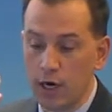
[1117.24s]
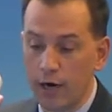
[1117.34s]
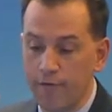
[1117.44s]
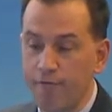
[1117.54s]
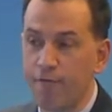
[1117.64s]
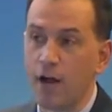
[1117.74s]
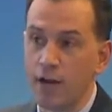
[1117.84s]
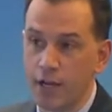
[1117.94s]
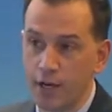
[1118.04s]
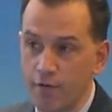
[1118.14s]

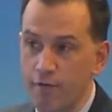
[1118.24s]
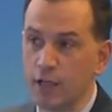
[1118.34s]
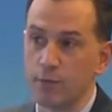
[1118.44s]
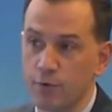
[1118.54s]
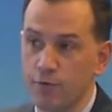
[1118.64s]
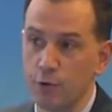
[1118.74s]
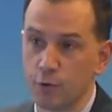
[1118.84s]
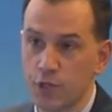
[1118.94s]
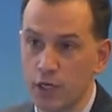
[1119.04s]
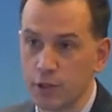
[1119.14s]
fund and develop the fuel
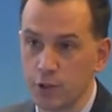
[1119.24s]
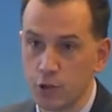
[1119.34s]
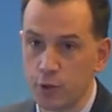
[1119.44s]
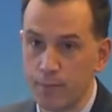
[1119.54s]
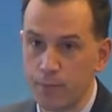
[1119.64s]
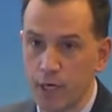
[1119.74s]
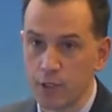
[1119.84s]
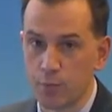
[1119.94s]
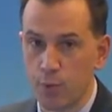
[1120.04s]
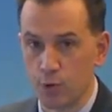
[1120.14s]
cell industry as
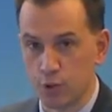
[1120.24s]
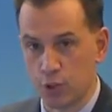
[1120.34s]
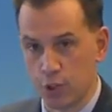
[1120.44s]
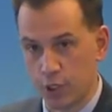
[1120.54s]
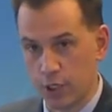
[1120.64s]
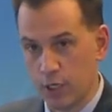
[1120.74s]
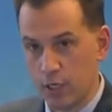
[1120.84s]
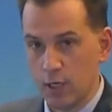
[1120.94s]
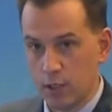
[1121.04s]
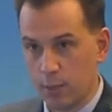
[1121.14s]
opposed to the
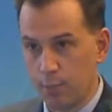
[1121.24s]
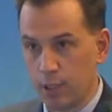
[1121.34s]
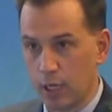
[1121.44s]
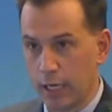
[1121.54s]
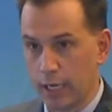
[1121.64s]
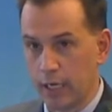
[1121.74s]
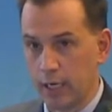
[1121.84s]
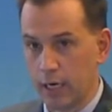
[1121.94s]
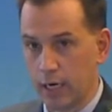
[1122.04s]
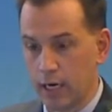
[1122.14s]
plug-in
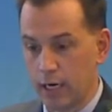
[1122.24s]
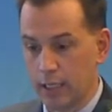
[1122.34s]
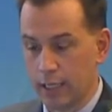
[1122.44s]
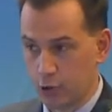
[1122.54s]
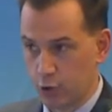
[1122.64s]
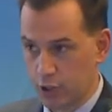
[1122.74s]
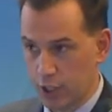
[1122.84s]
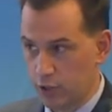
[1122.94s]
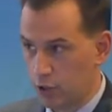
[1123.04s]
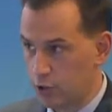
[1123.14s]
electric
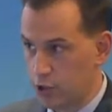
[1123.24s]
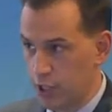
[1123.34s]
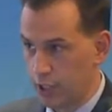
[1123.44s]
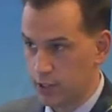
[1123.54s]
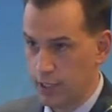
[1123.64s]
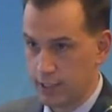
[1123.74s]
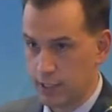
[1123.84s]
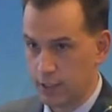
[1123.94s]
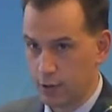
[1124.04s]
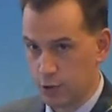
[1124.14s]
technology that a
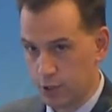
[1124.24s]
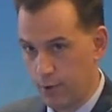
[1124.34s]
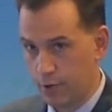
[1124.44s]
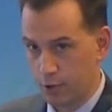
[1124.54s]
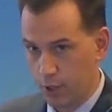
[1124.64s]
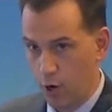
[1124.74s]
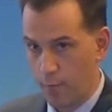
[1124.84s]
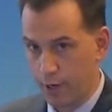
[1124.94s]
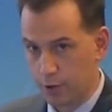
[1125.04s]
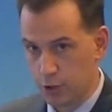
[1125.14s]
Tesla or some other car
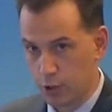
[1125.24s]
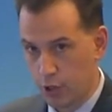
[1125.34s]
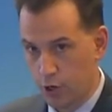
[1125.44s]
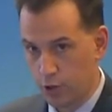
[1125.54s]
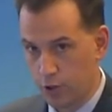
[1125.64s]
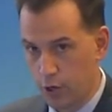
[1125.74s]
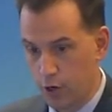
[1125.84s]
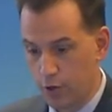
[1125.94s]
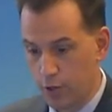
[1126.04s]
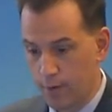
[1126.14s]
makers
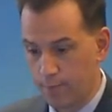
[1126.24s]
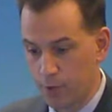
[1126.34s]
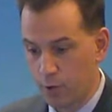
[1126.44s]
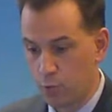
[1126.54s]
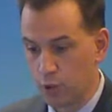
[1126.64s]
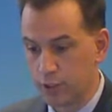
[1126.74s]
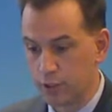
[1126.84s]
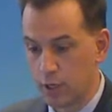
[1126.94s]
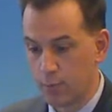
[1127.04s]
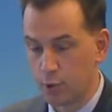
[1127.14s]
are really
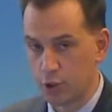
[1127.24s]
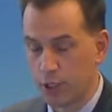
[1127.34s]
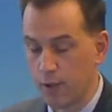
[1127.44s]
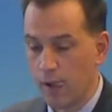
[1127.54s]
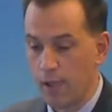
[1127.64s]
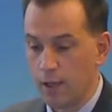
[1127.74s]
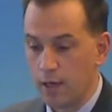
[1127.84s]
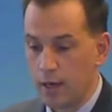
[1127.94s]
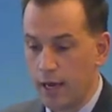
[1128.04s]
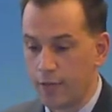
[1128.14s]
pushing.
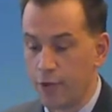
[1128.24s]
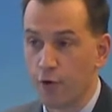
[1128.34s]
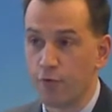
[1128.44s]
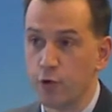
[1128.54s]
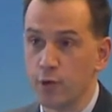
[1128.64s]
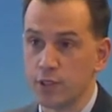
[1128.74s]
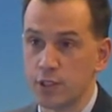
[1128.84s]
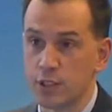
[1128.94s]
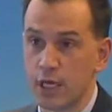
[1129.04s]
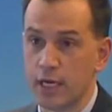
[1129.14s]
And their view
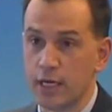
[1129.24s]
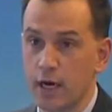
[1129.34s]
is that